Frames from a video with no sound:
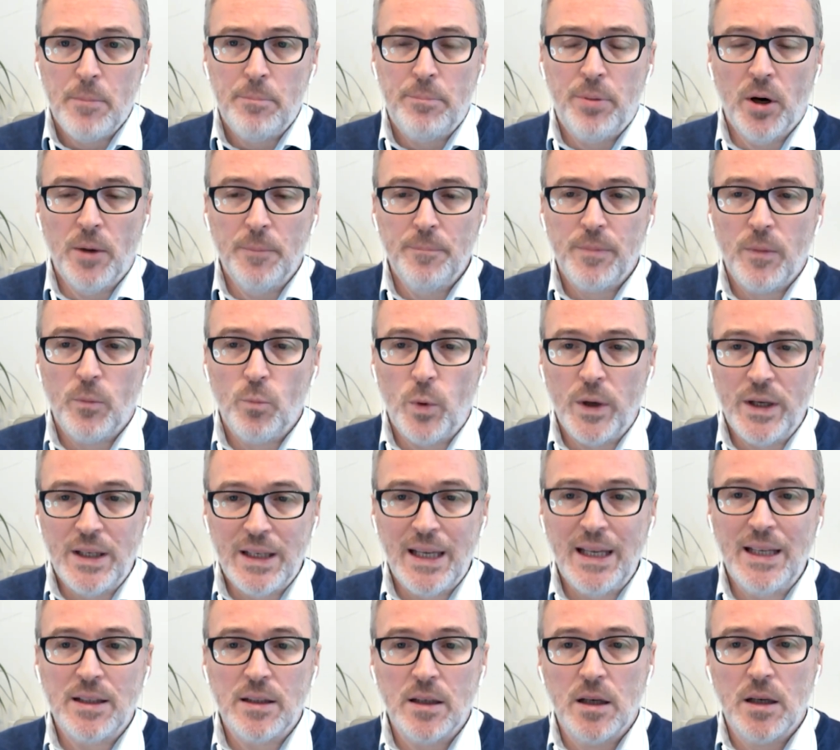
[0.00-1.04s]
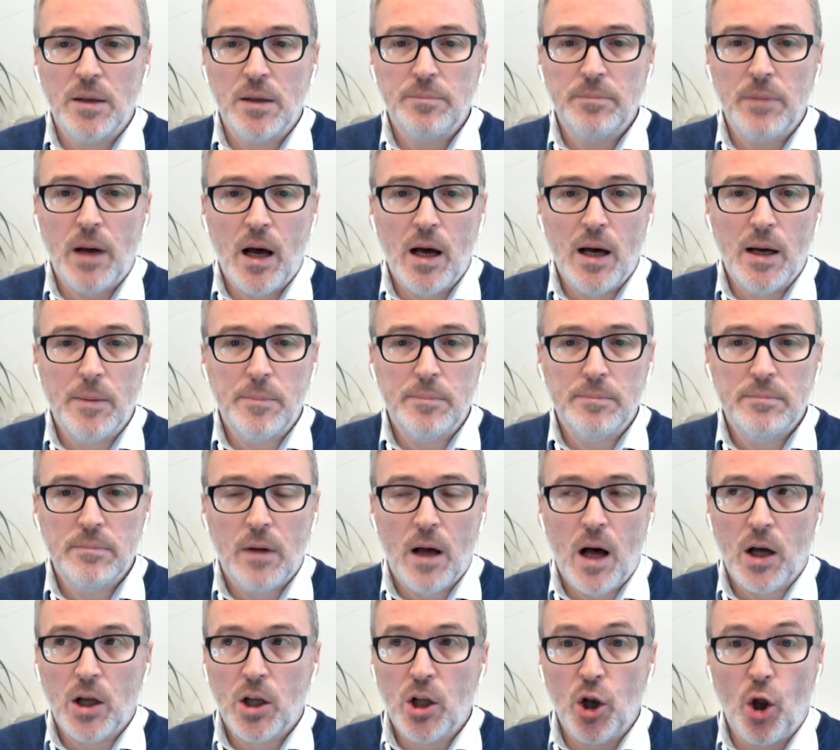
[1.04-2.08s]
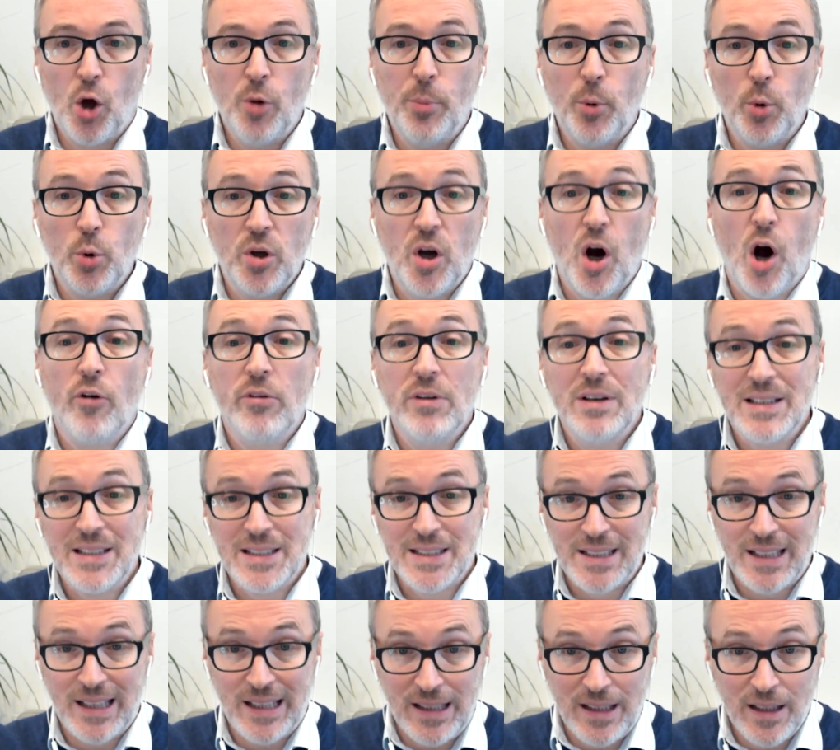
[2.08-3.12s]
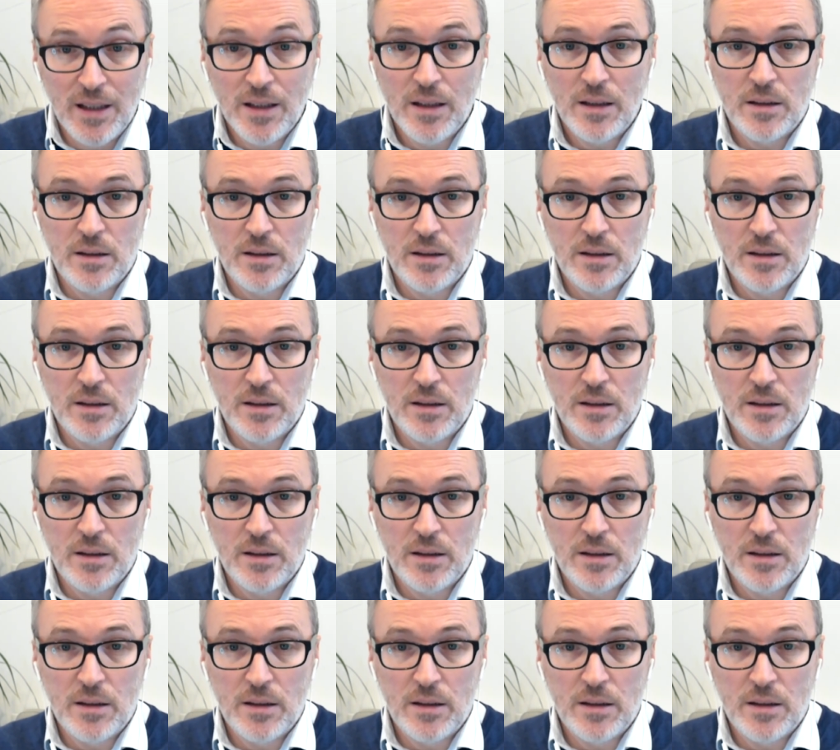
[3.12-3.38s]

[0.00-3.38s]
but we need a global currency